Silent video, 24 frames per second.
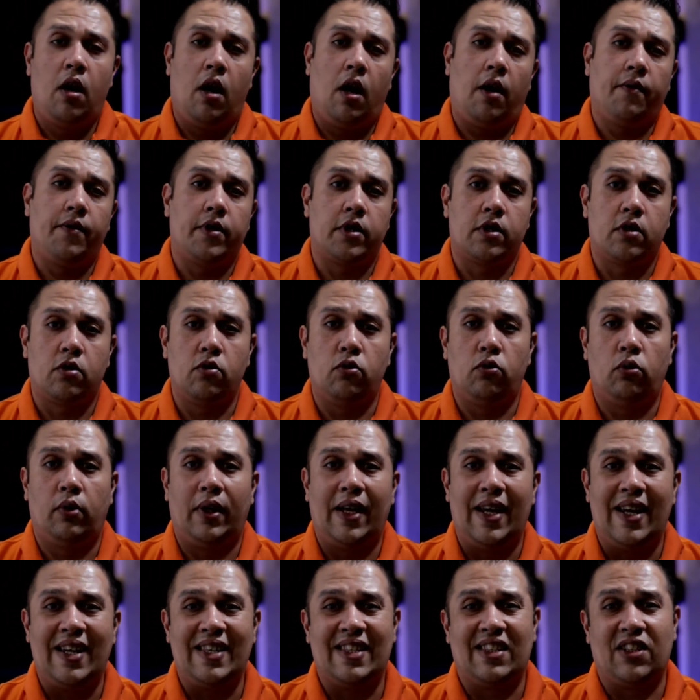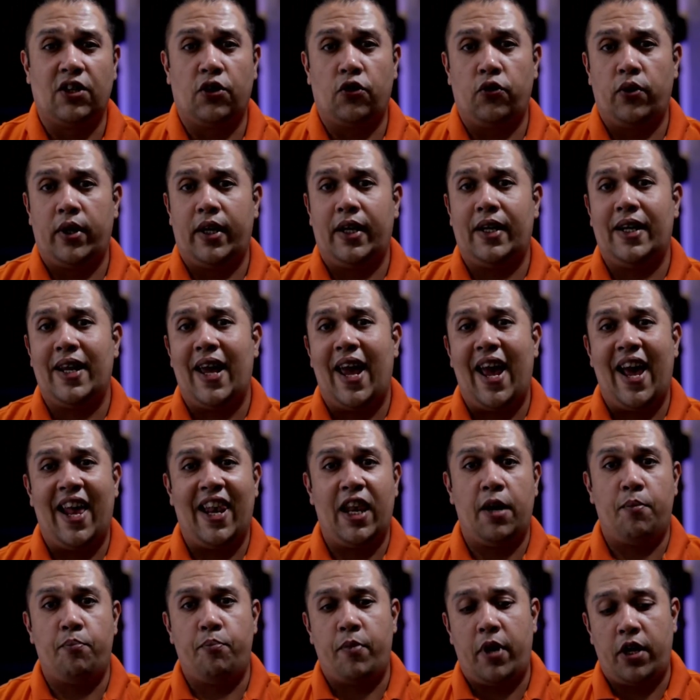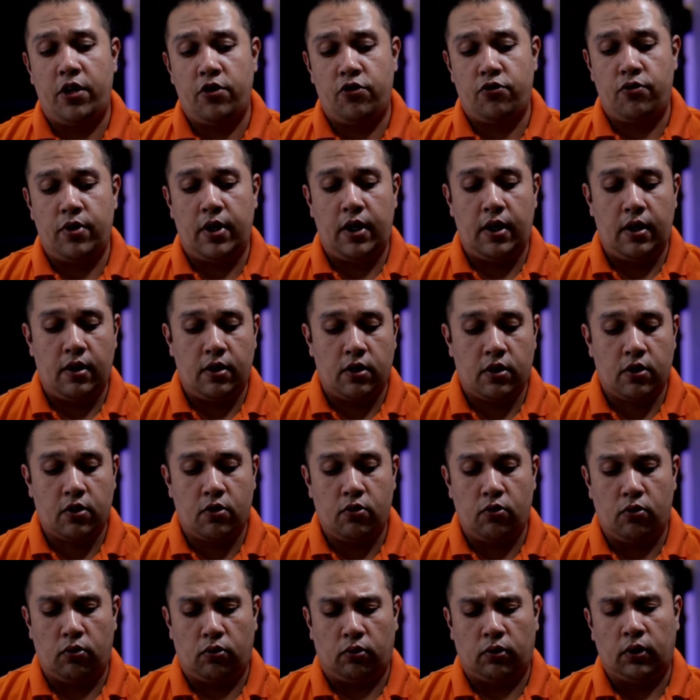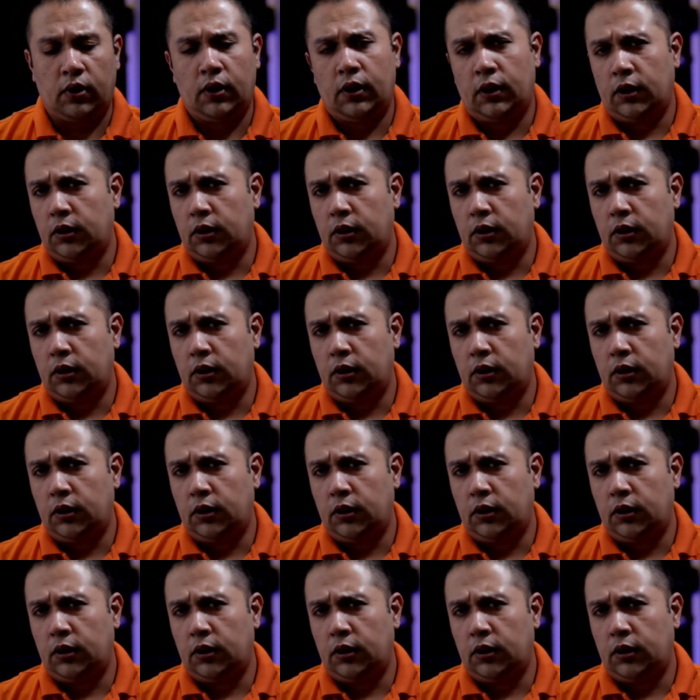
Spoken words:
of the school is Green Elementary School.